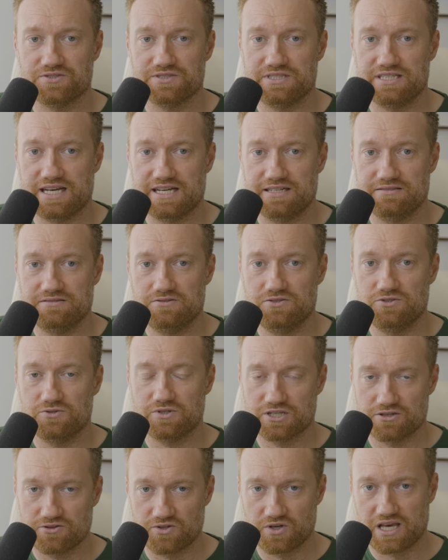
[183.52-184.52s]
debt you
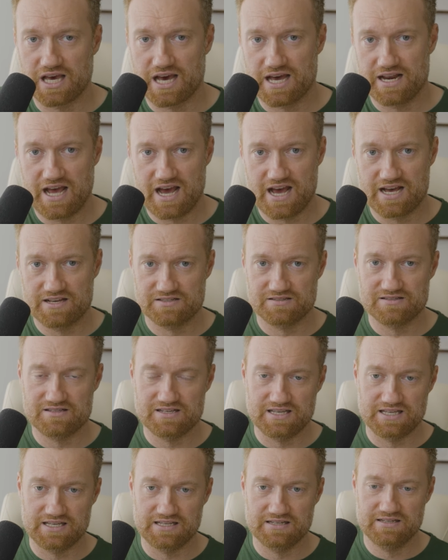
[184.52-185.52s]
can look at as
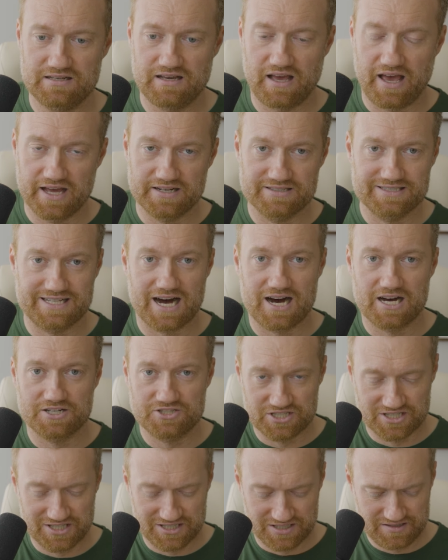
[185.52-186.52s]
the
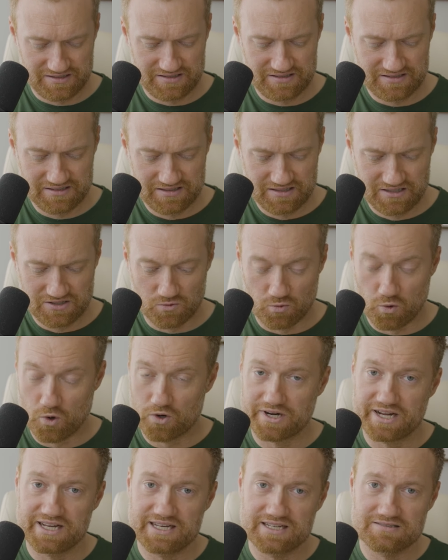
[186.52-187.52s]
endogenous
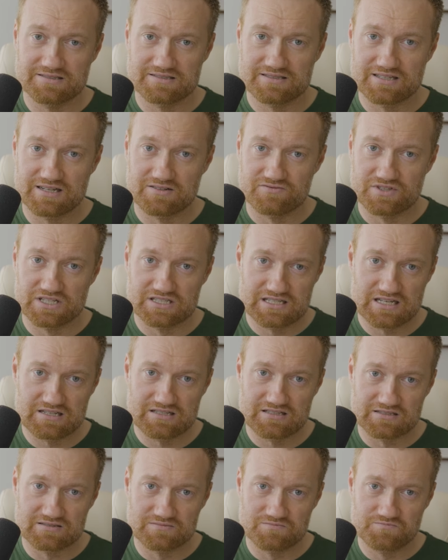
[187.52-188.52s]
workings of the
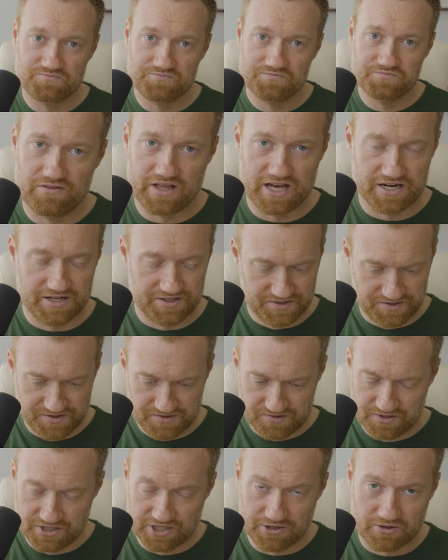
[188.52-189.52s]
system. That
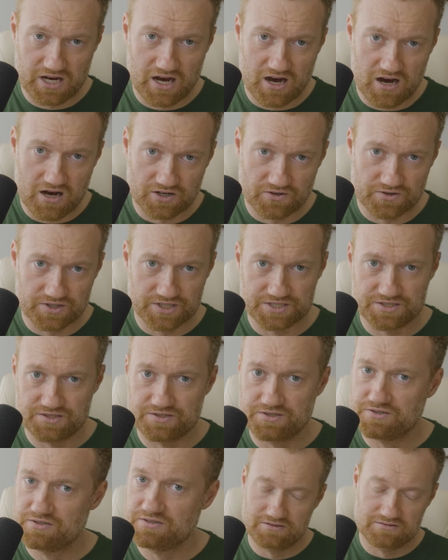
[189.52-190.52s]
is,
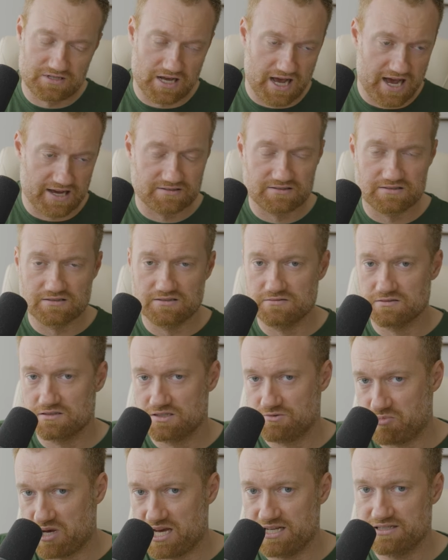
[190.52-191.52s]
Congress taxing,
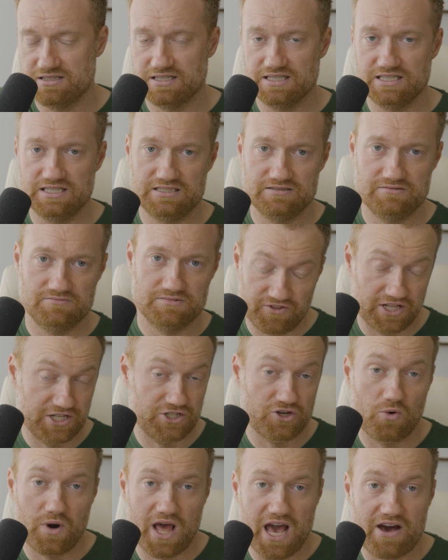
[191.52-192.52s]
spending. If they
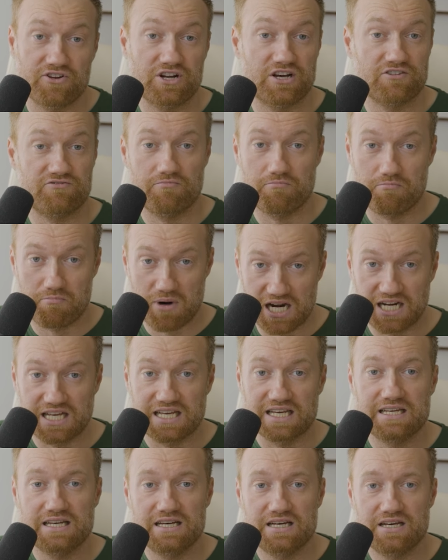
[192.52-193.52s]
don't have enough
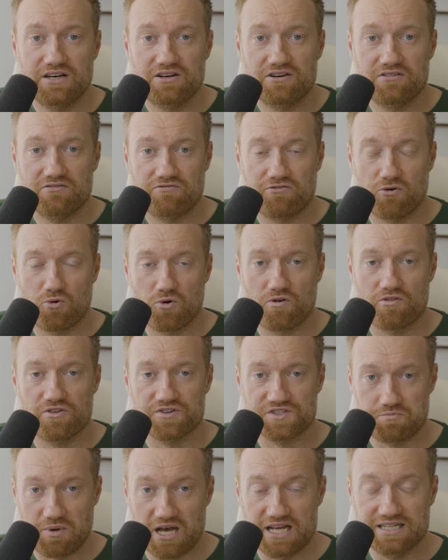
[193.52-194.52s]
money for the
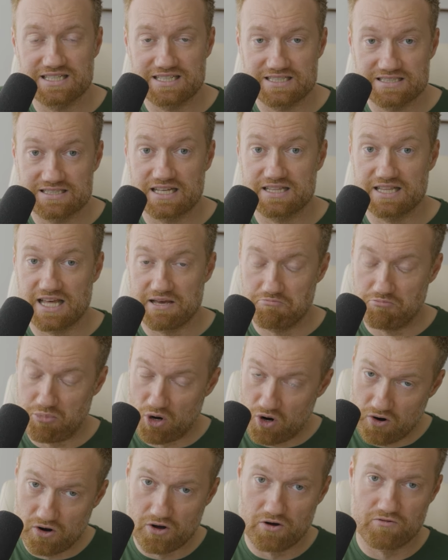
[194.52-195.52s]
spending, then they
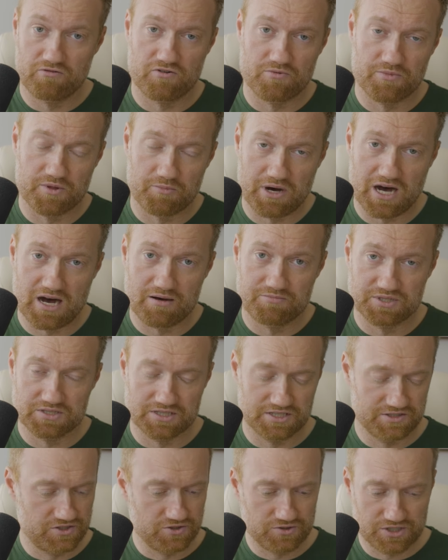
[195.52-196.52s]
borrow from the
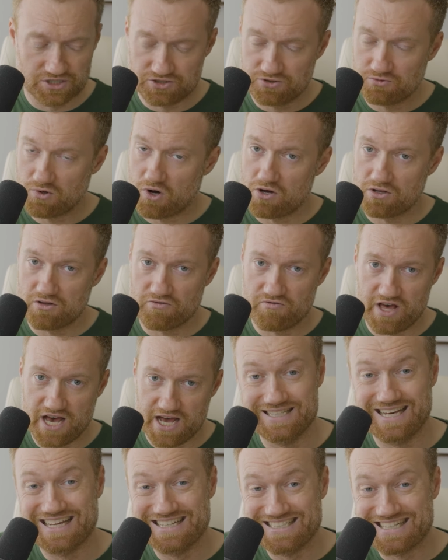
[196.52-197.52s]
populace. You can do all of
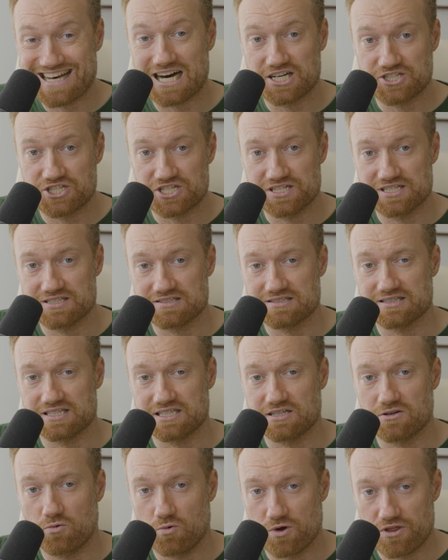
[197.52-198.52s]
that
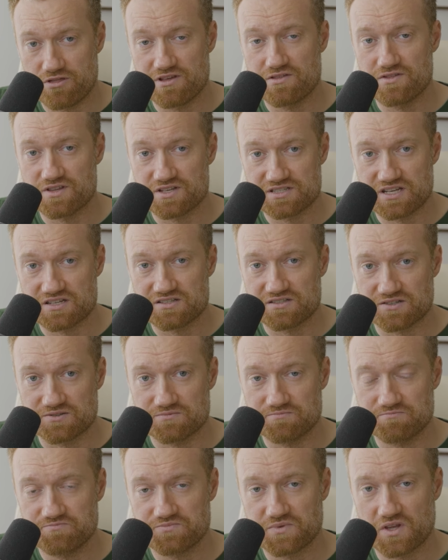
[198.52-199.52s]
endogenously within the
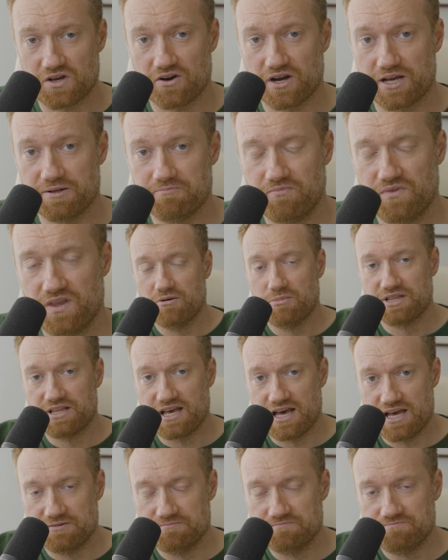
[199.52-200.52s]
system, all right? But
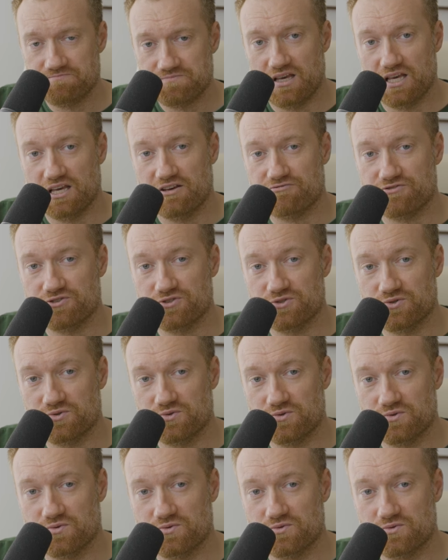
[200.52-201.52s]
then if
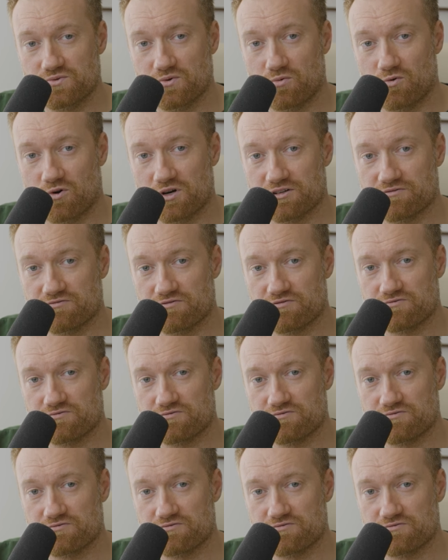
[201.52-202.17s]
you want to